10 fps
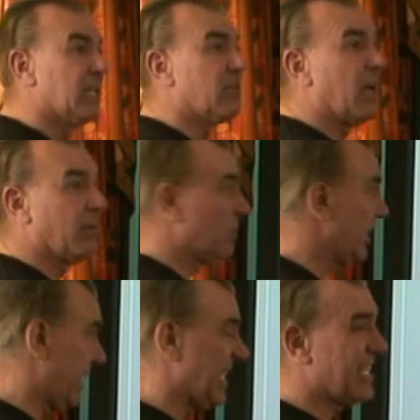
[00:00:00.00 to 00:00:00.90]
So, right,
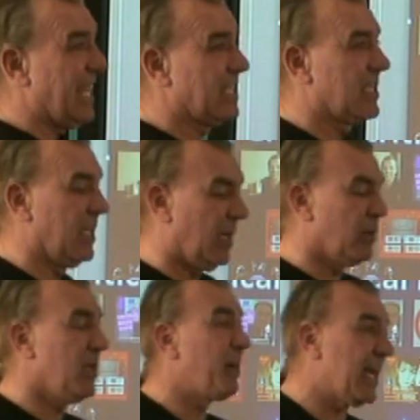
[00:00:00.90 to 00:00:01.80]
well, that's cancer. I
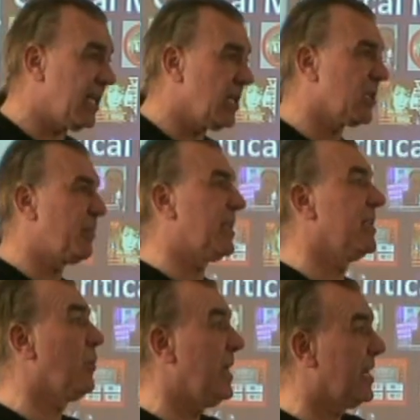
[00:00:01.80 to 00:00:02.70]
want you back at the
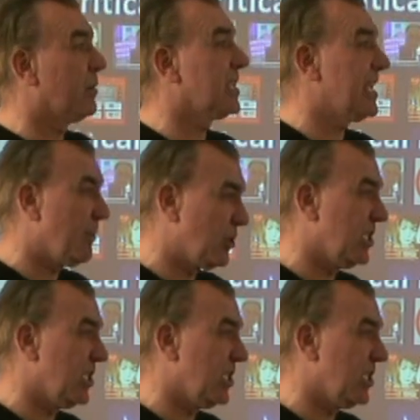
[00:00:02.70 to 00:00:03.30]
hospital in a week, I want to see how